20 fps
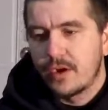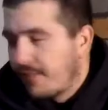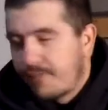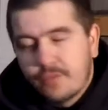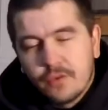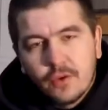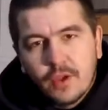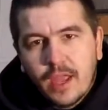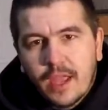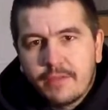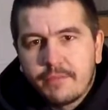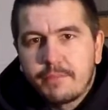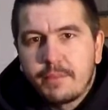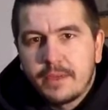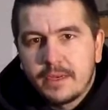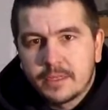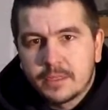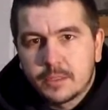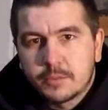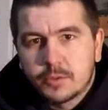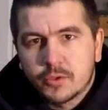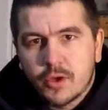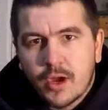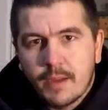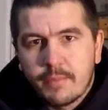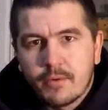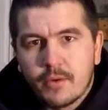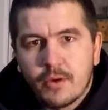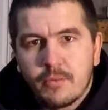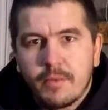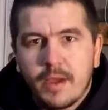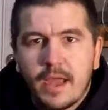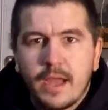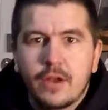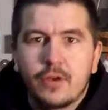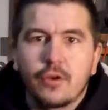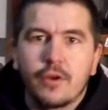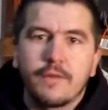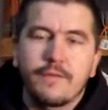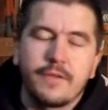If you have been a subscriber of
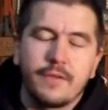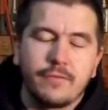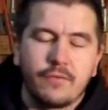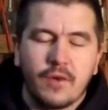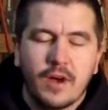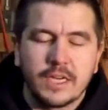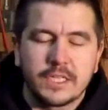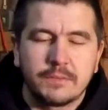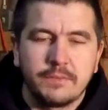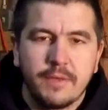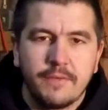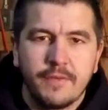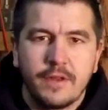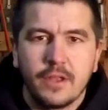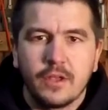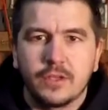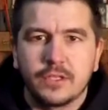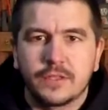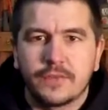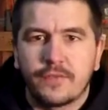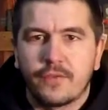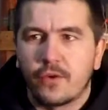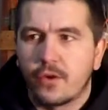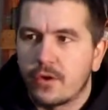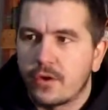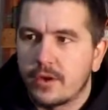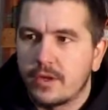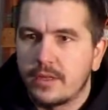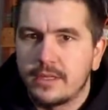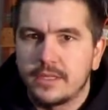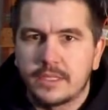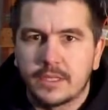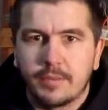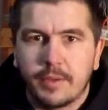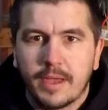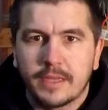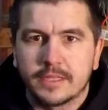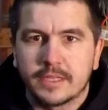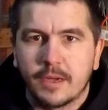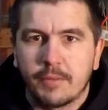mine, or if you've watched my videos for at least the
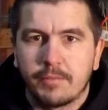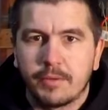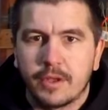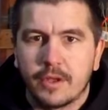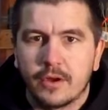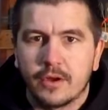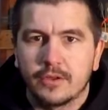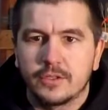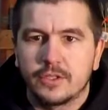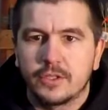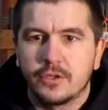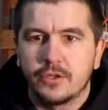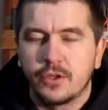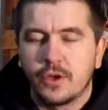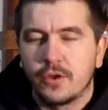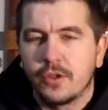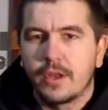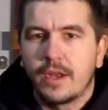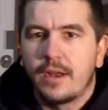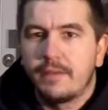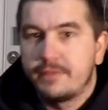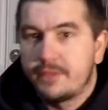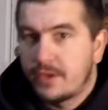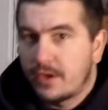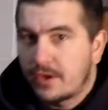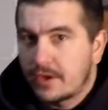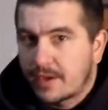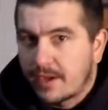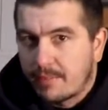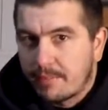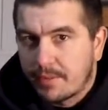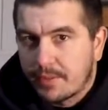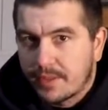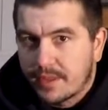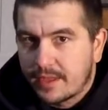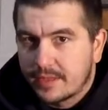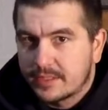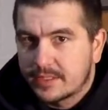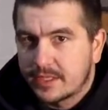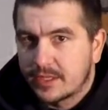past couple years, you'll know that I've done a couple
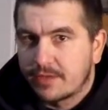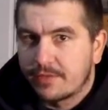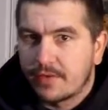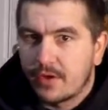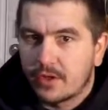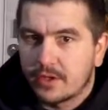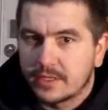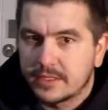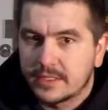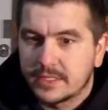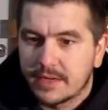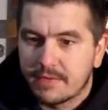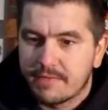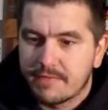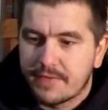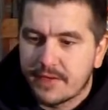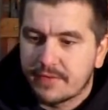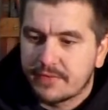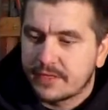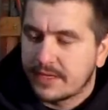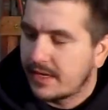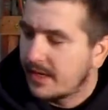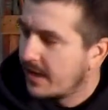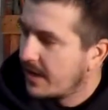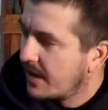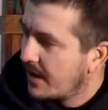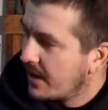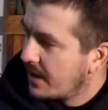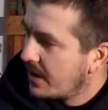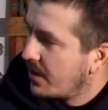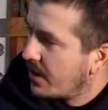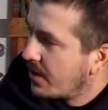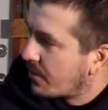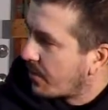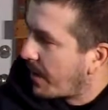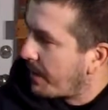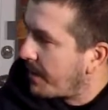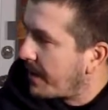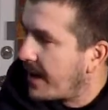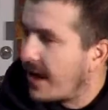things to the Vulcan 750.
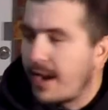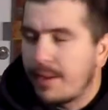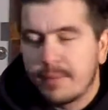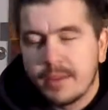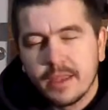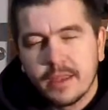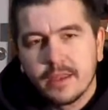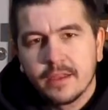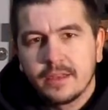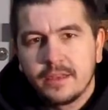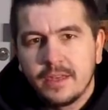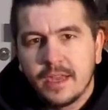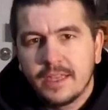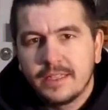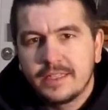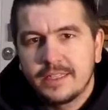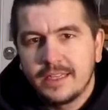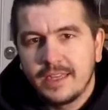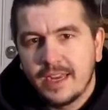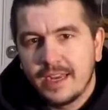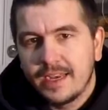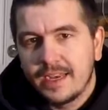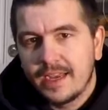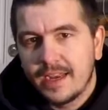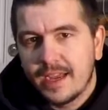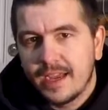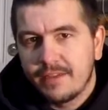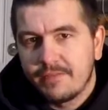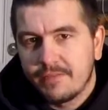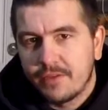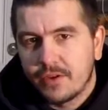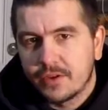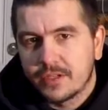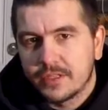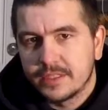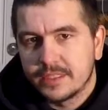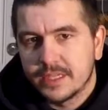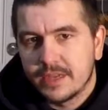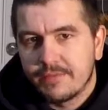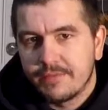Right behind me, 1989
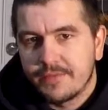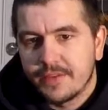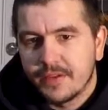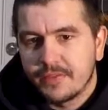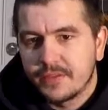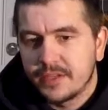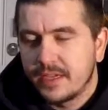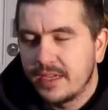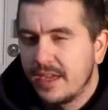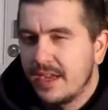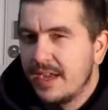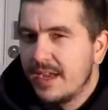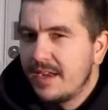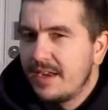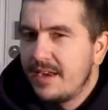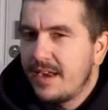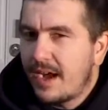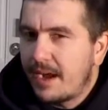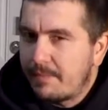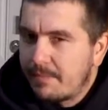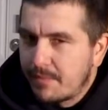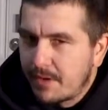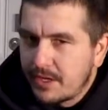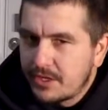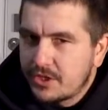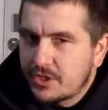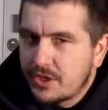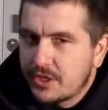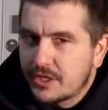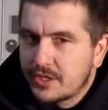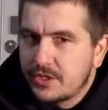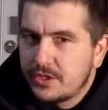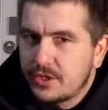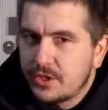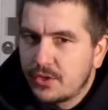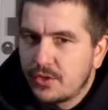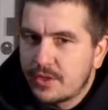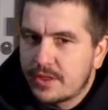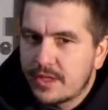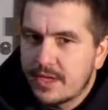Vulcan 750. Not much you can
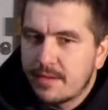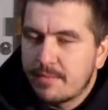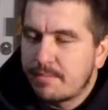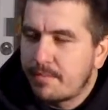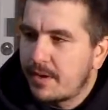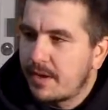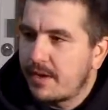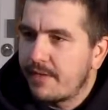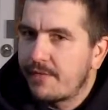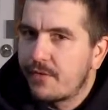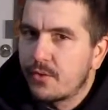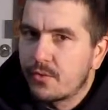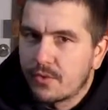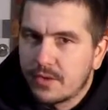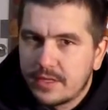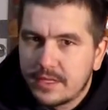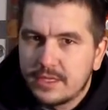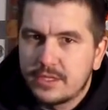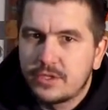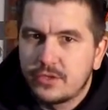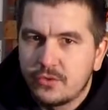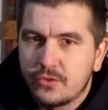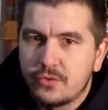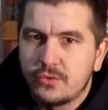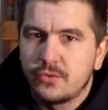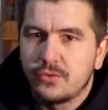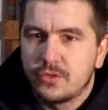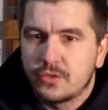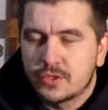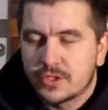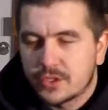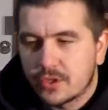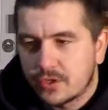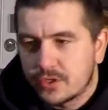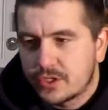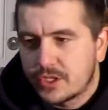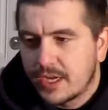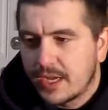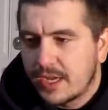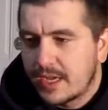do with it, but if you really do your
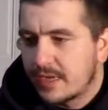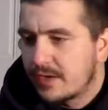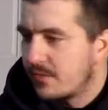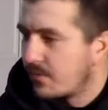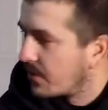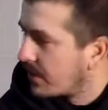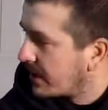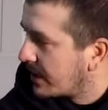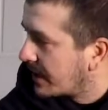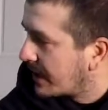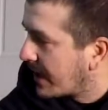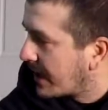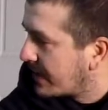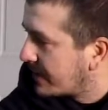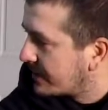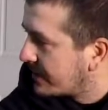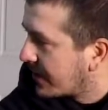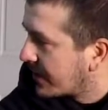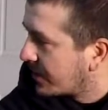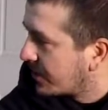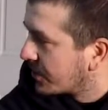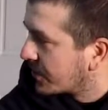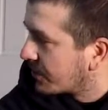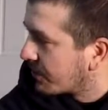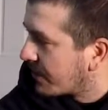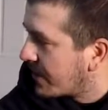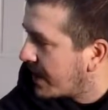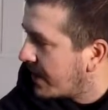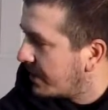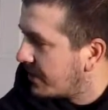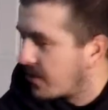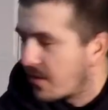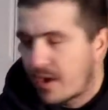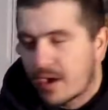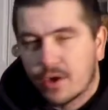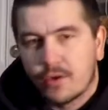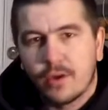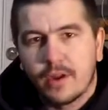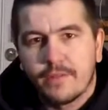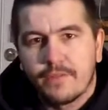searching and really kind of take a look around, there
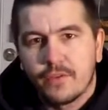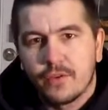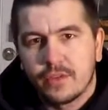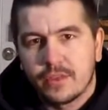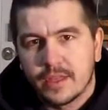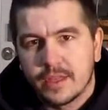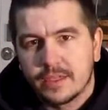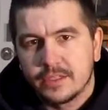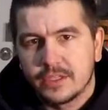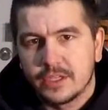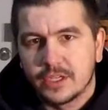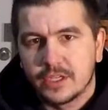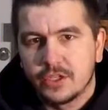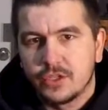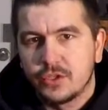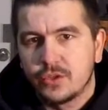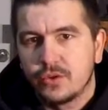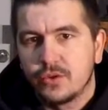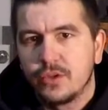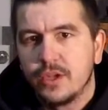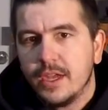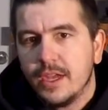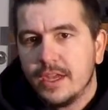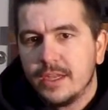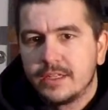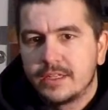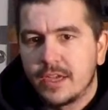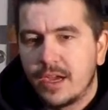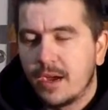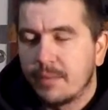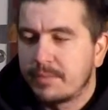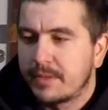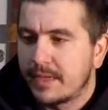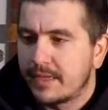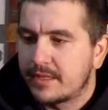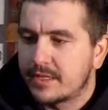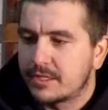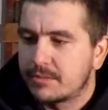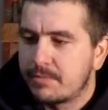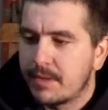are quite a few things you can do to
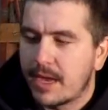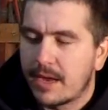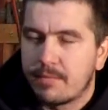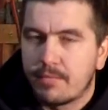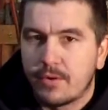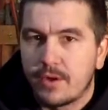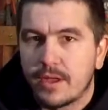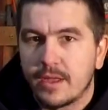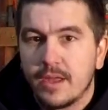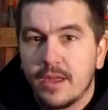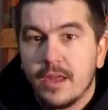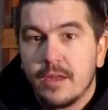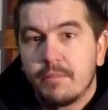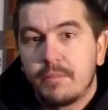update this bad boy.